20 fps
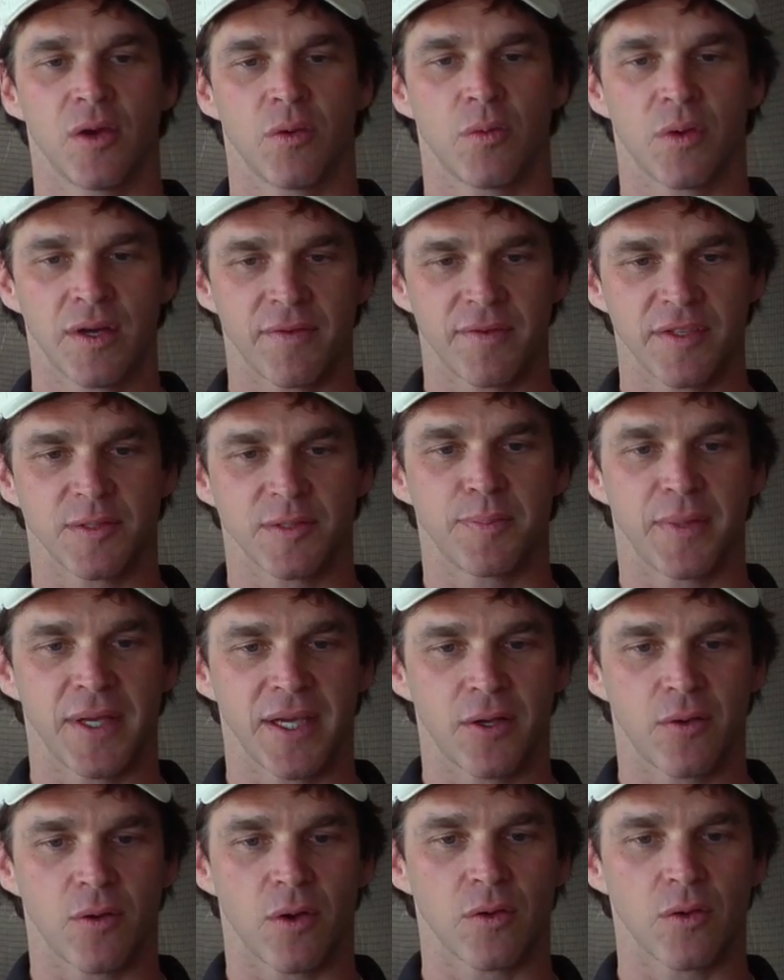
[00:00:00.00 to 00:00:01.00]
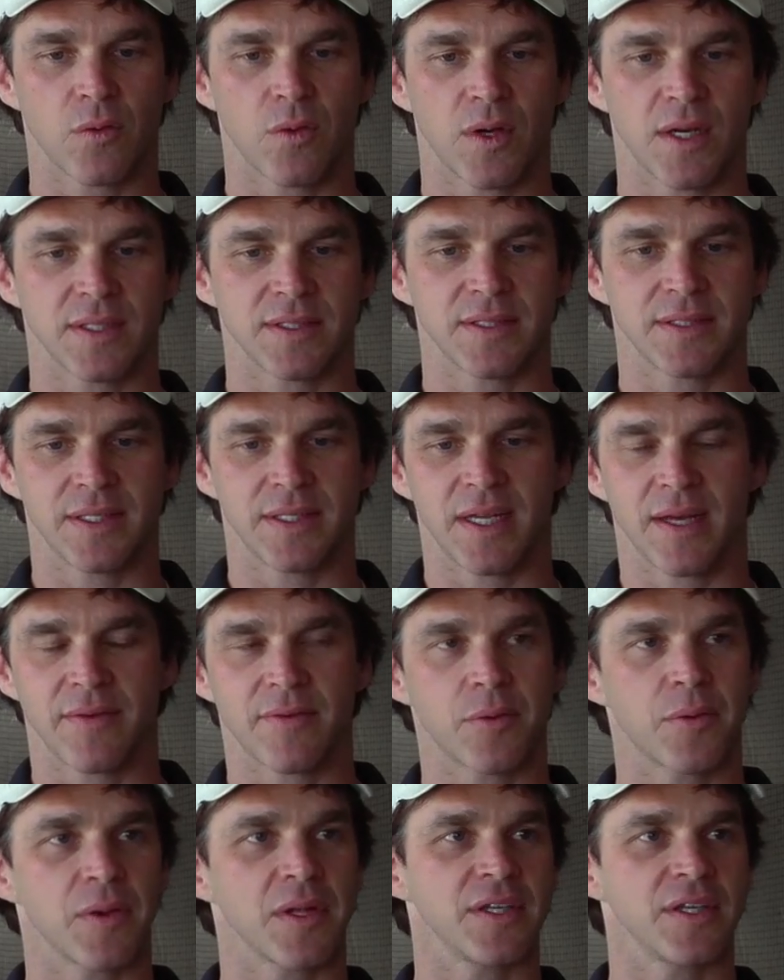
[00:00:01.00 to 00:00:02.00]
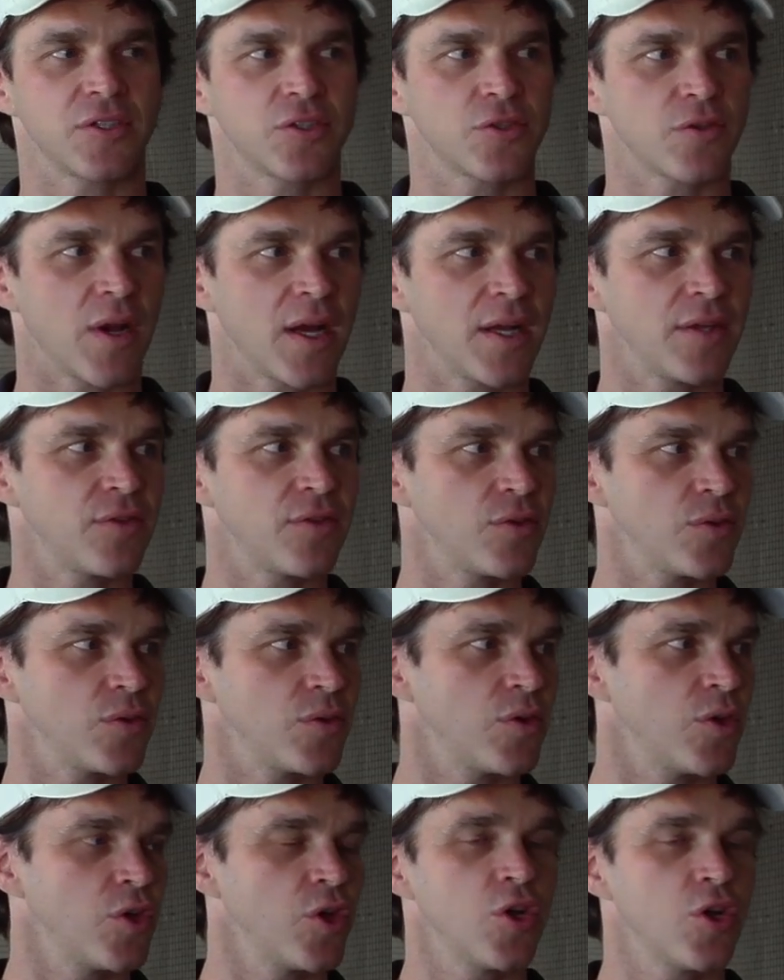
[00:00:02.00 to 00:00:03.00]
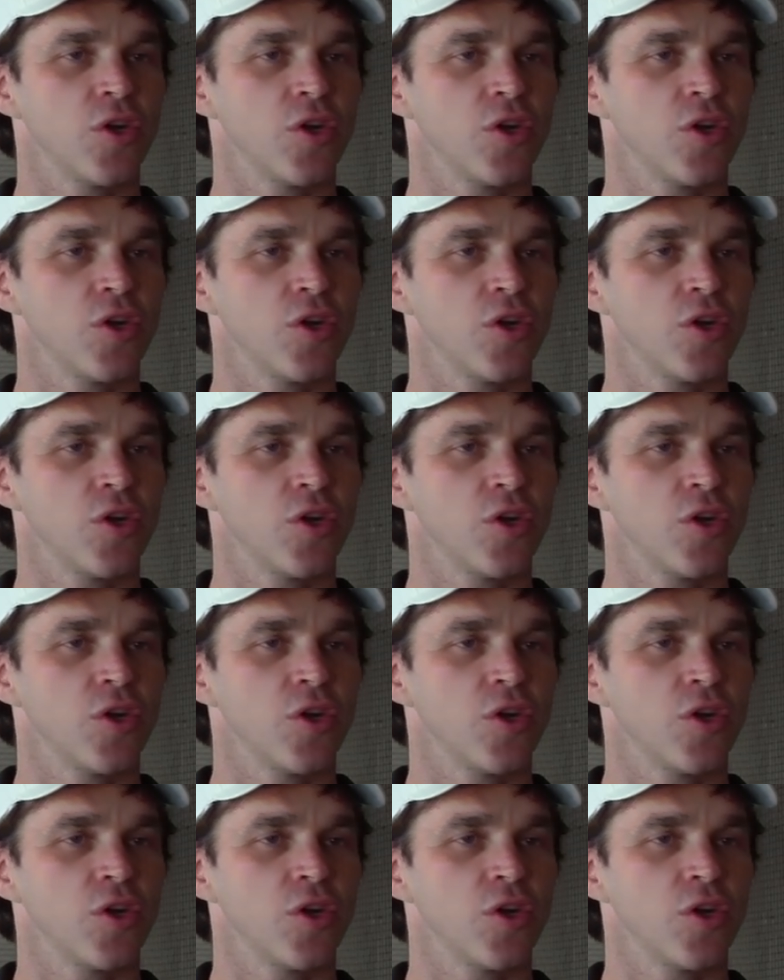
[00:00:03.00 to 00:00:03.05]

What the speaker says: one of his big quote was, he never really tried to